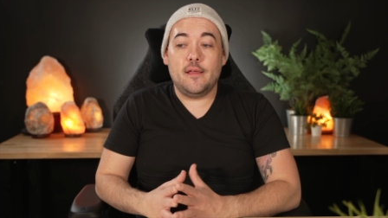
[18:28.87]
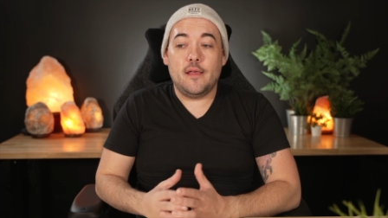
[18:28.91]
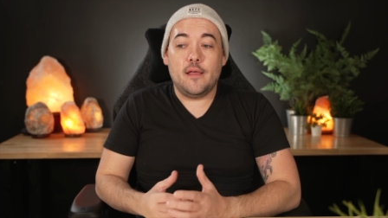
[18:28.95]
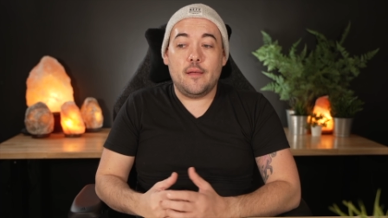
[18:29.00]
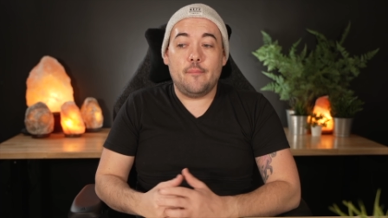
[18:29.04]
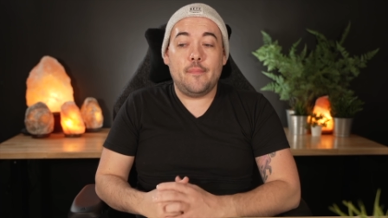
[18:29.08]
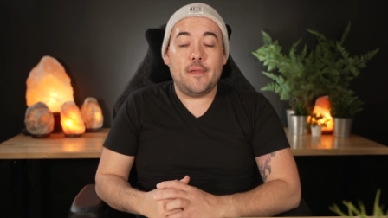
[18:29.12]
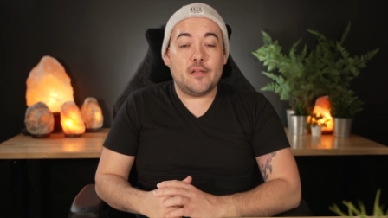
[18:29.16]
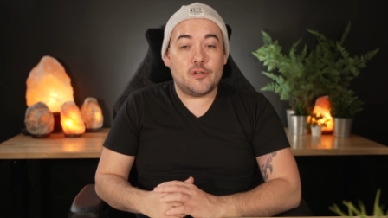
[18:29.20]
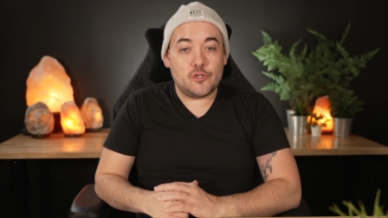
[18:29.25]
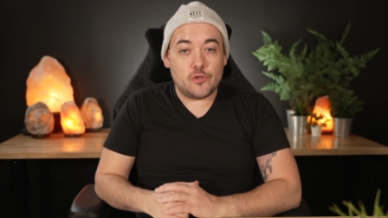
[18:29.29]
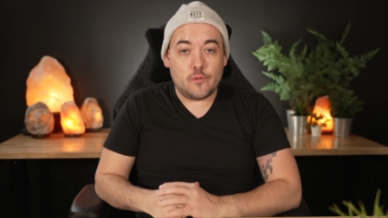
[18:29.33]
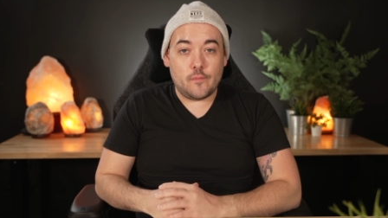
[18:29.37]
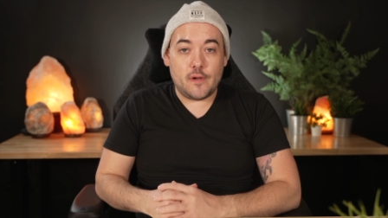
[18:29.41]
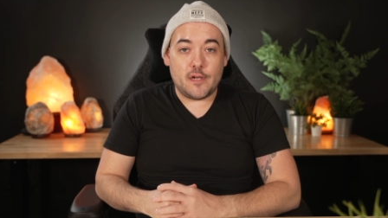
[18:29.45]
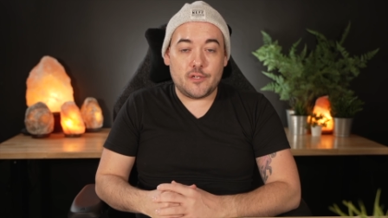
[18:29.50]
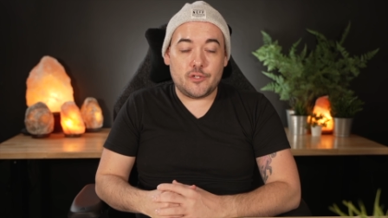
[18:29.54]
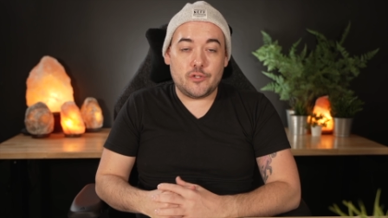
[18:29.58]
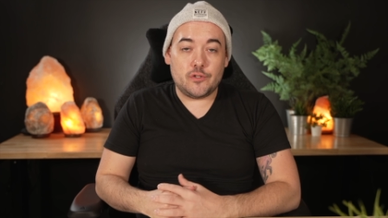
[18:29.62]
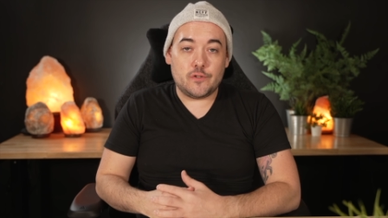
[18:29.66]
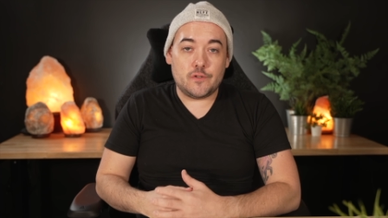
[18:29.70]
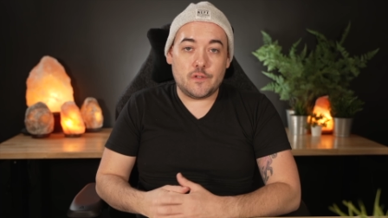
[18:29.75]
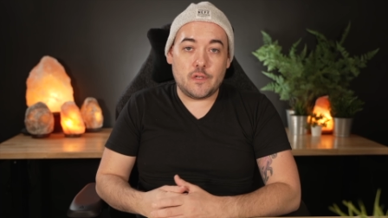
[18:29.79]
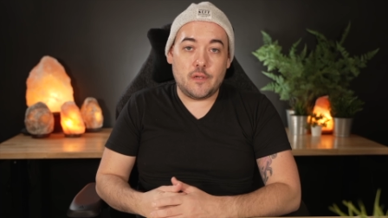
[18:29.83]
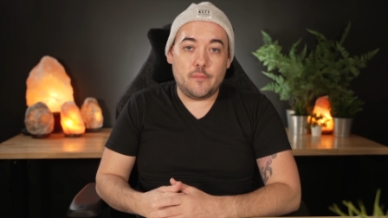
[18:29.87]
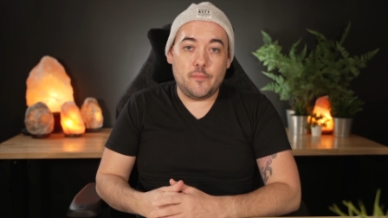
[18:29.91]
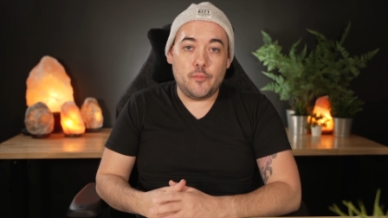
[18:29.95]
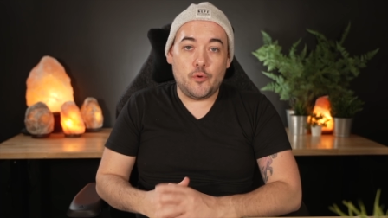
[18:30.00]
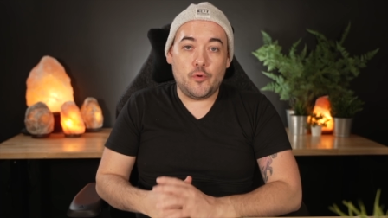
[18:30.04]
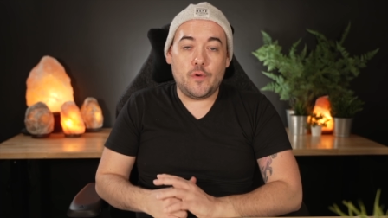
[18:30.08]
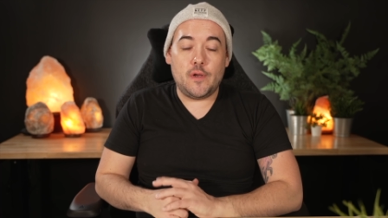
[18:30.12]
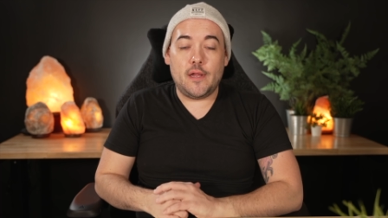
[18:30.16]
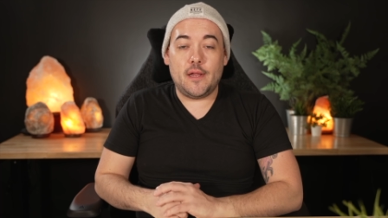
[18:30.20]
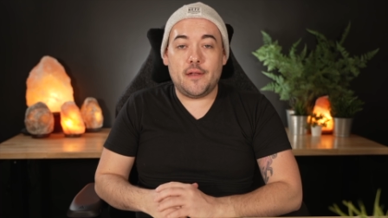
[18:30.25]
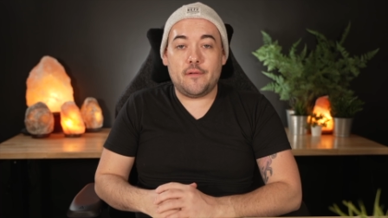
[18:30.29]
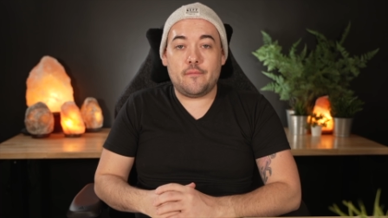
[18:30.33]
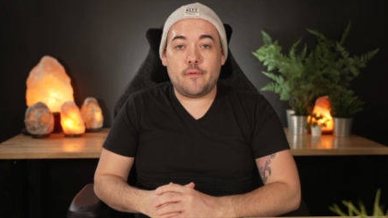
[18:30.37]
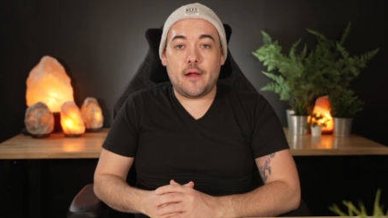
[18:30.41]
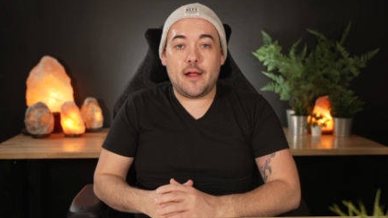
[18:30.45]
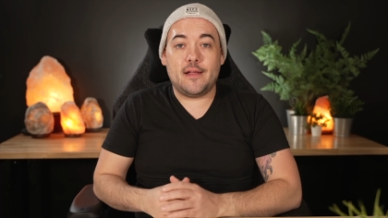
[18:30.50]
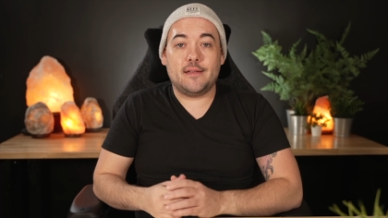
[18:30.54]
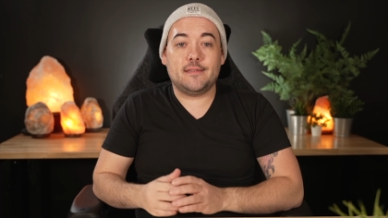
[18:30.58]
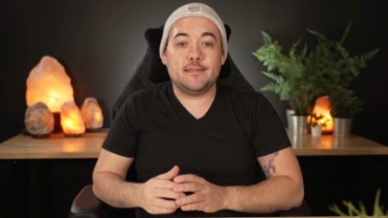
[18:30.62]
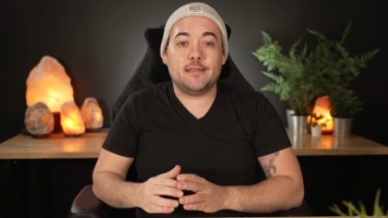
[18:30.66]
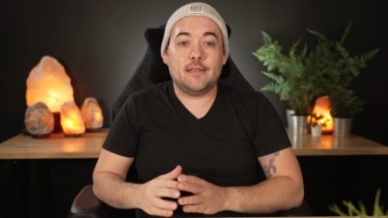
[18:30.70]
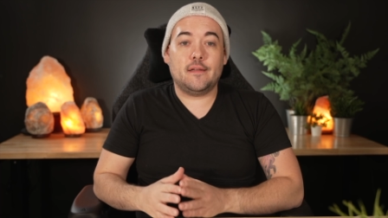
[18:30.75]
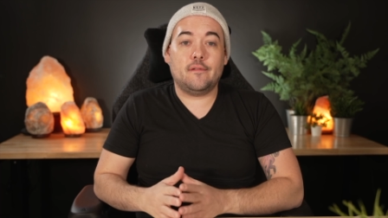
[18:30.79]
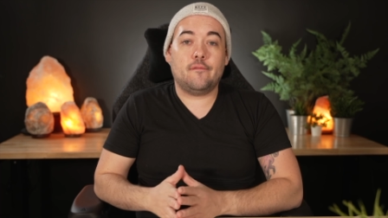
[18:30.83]
Make sure to watch your sun, moon, and
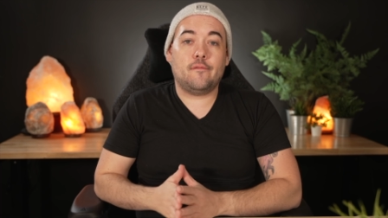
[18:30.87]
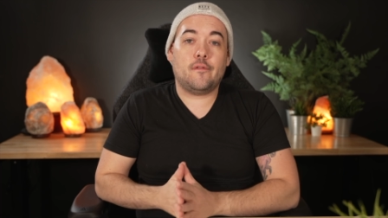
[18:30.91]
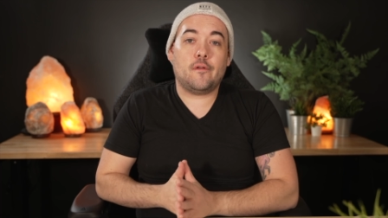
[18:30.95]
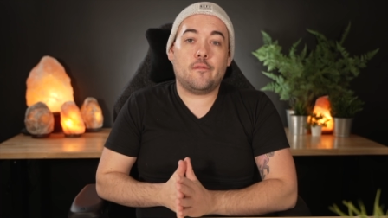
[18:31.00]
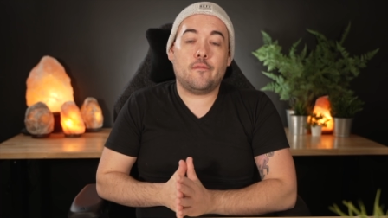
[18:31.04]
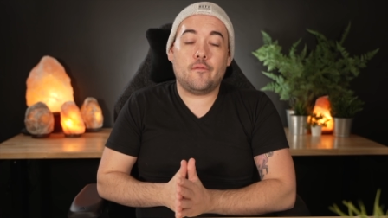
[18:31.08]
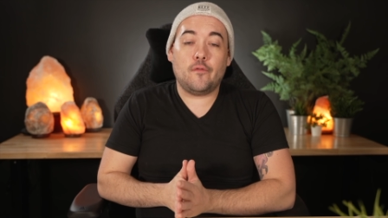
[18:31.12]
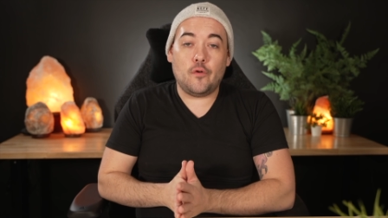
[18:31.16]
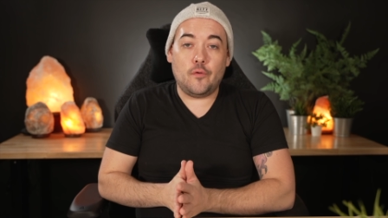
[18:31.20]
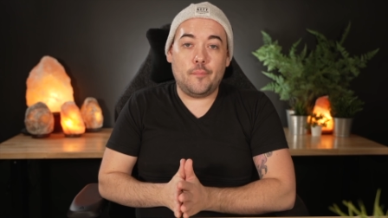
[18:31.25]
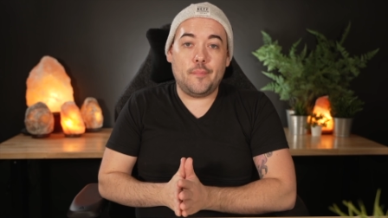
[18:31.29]
rising for a full